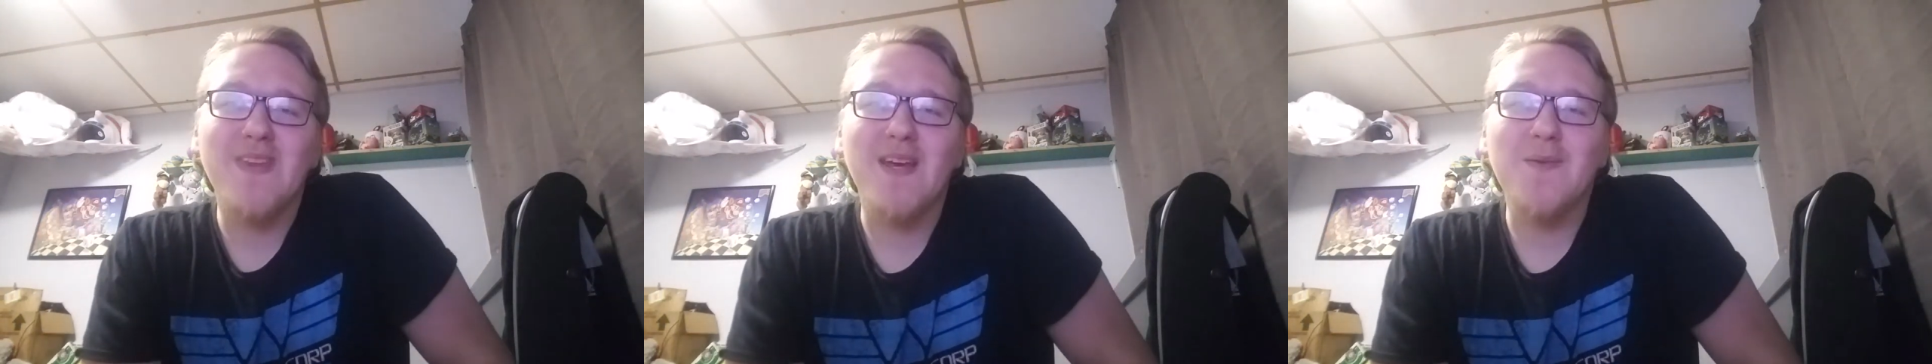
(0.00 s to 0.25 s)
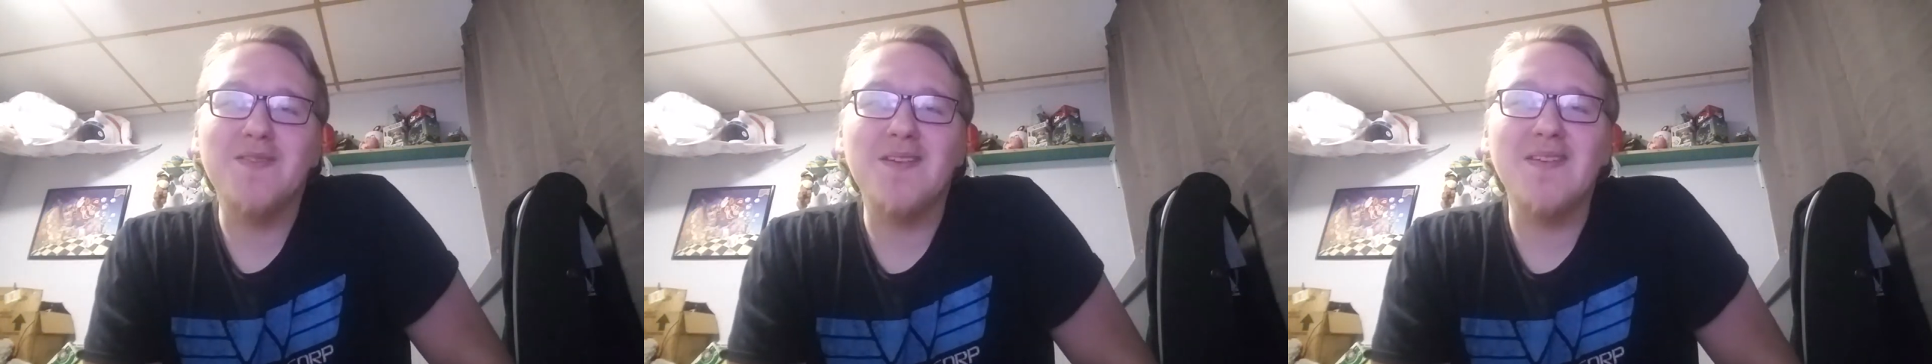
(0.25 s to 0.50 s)
I
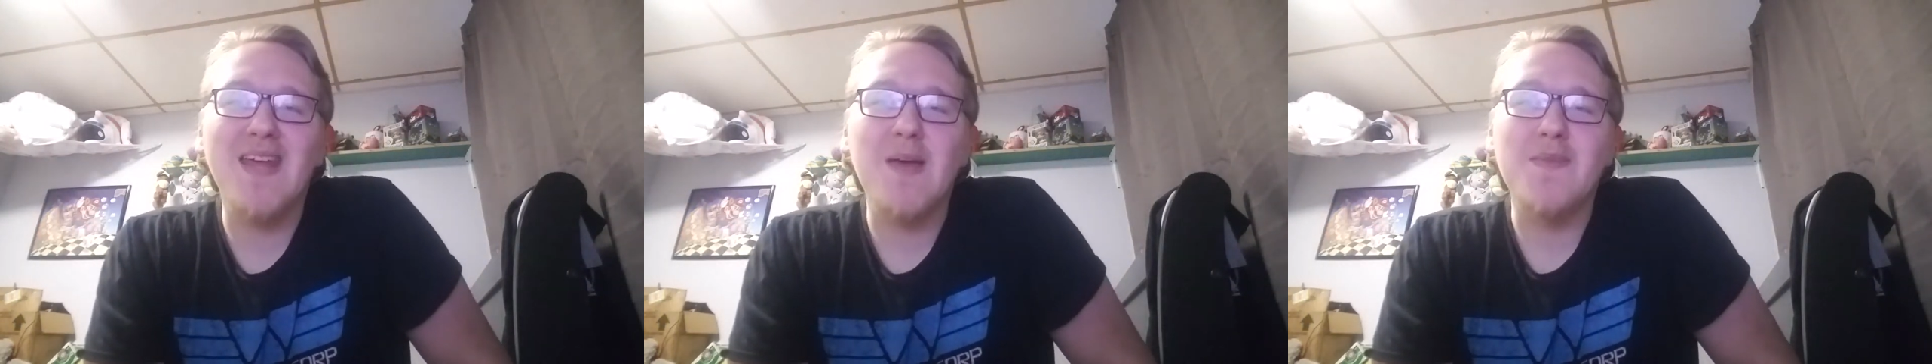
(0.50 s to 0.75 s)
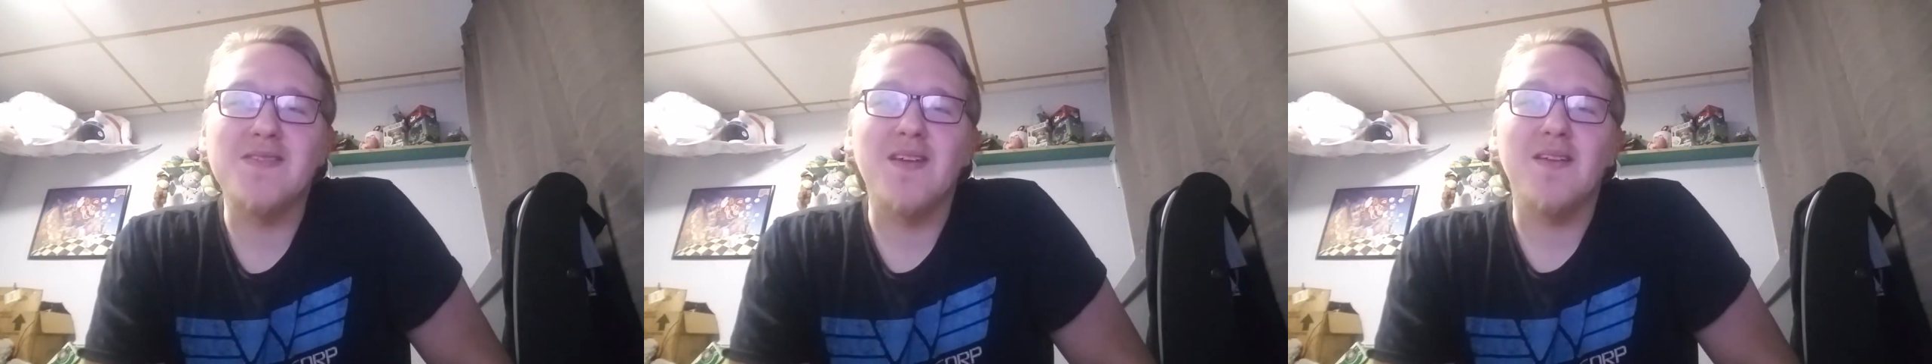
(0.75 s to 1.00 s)
was on
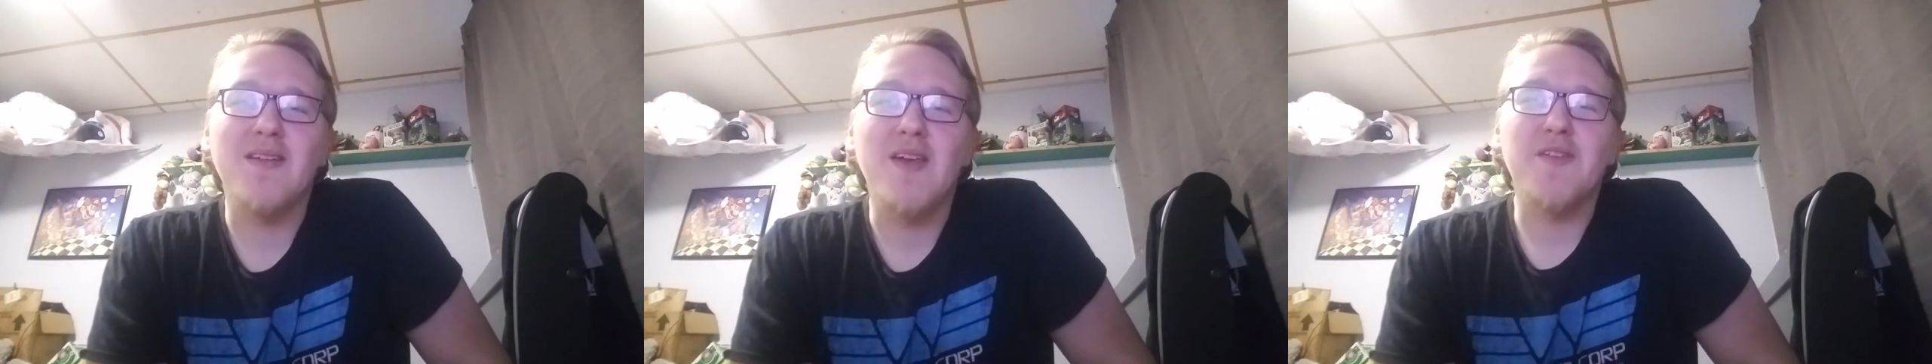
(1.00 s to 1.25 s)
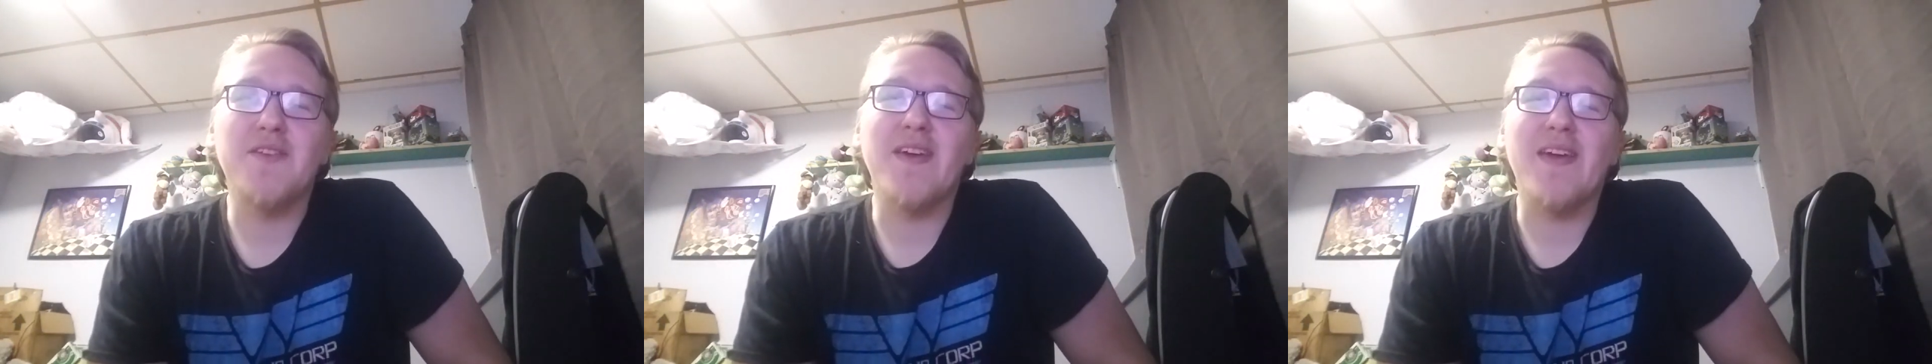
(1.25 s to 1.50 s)
Amazon the
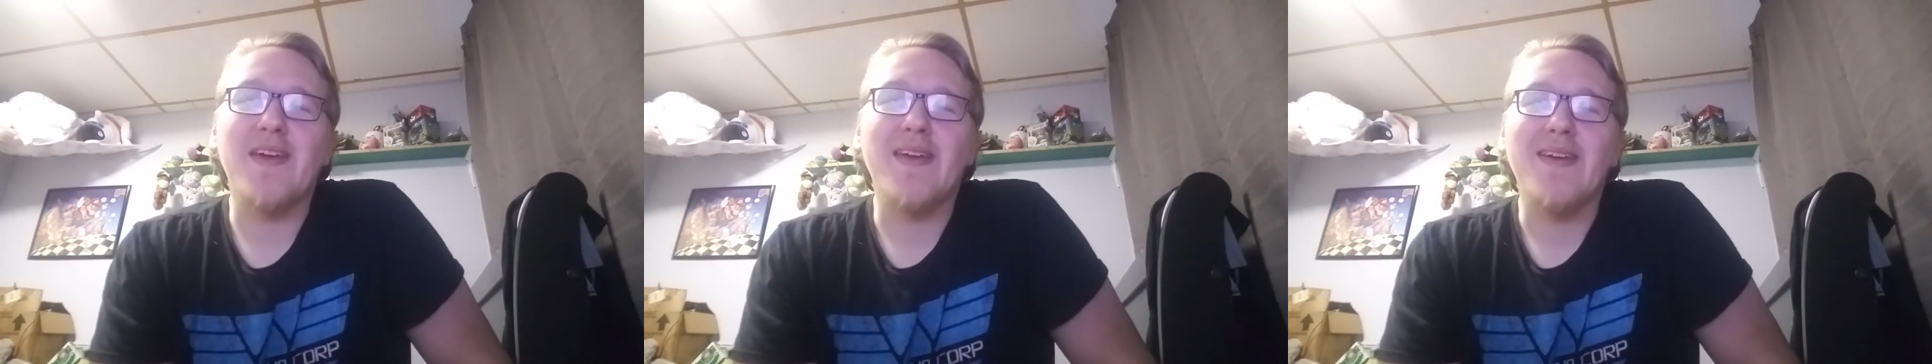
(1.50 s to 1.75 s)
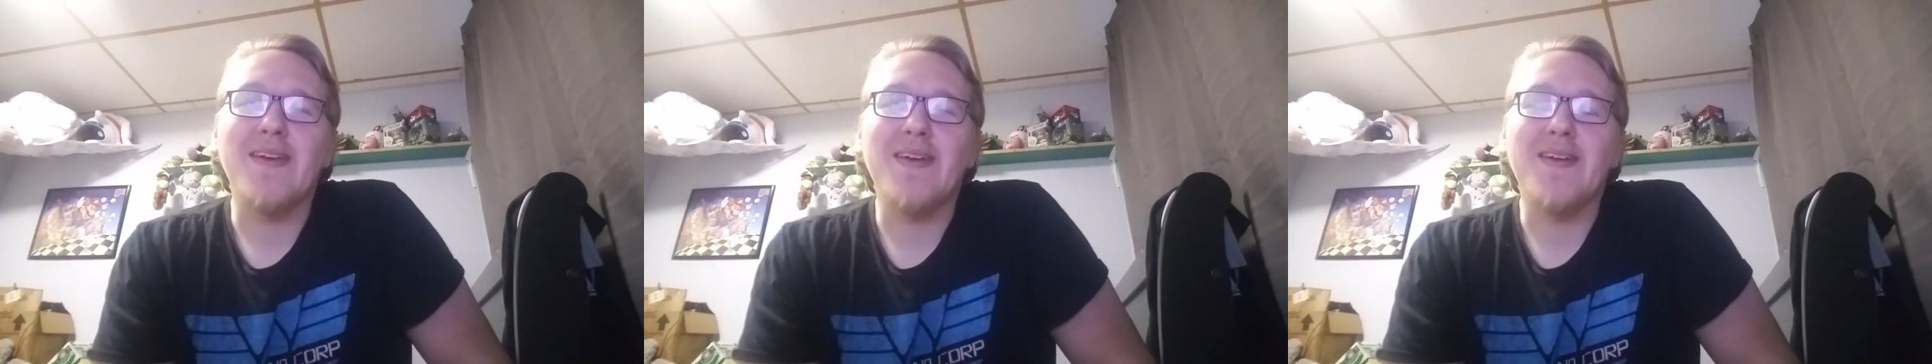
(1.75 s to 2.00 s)
other
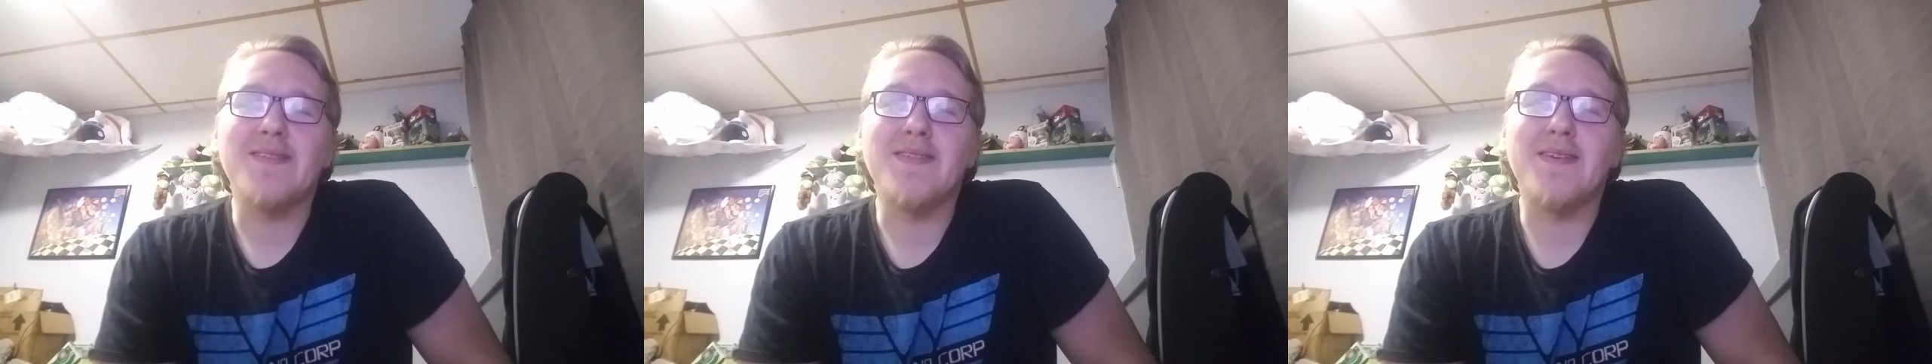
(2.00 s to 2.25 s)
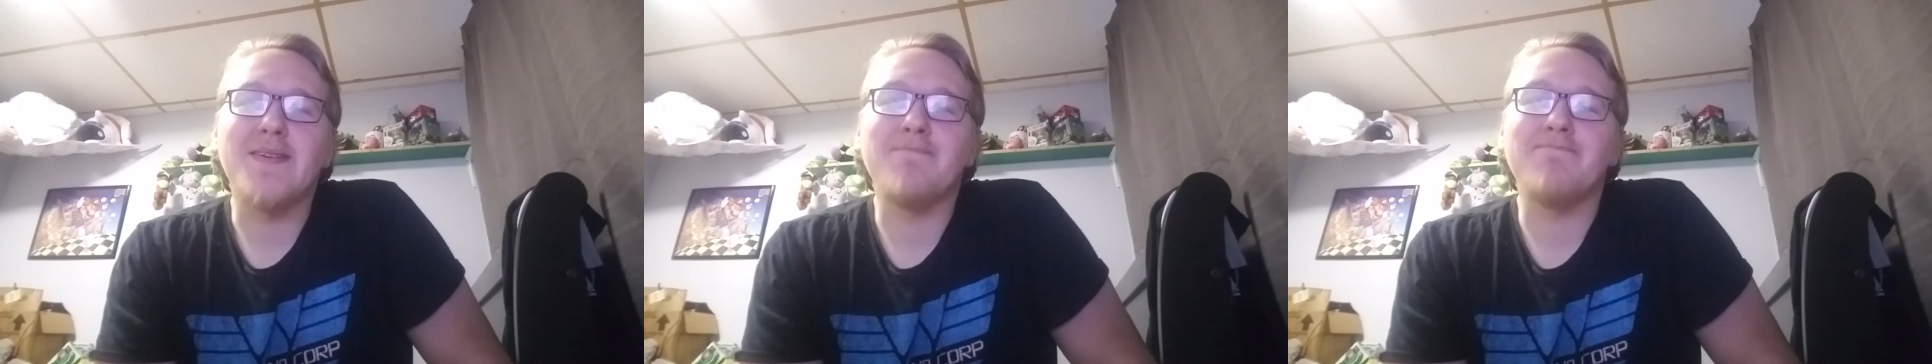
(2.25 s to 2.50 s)
day and
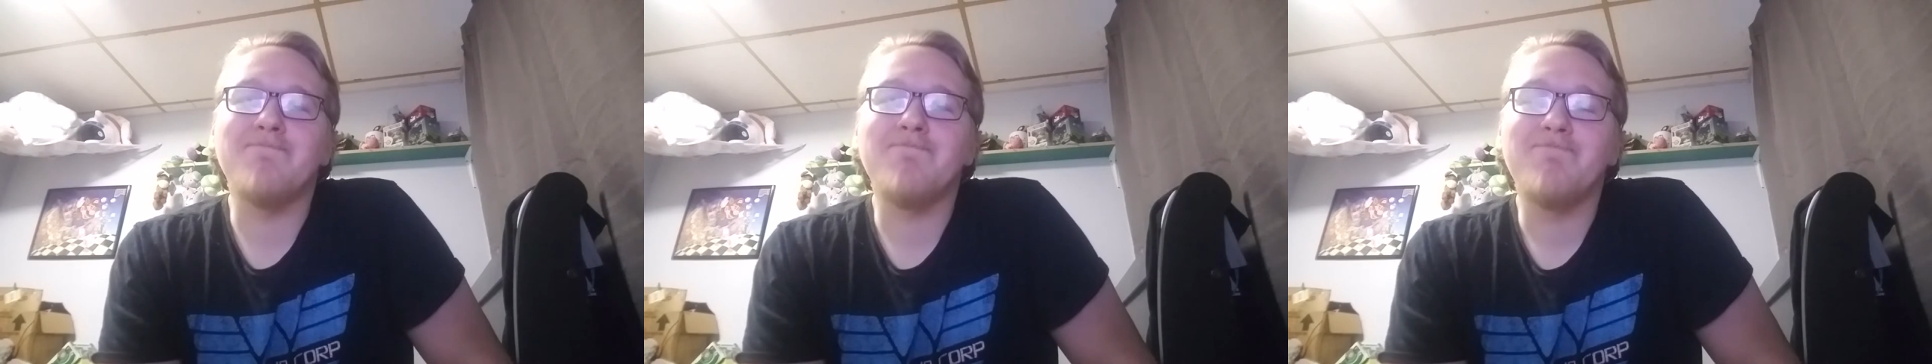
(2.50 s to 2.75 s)
um,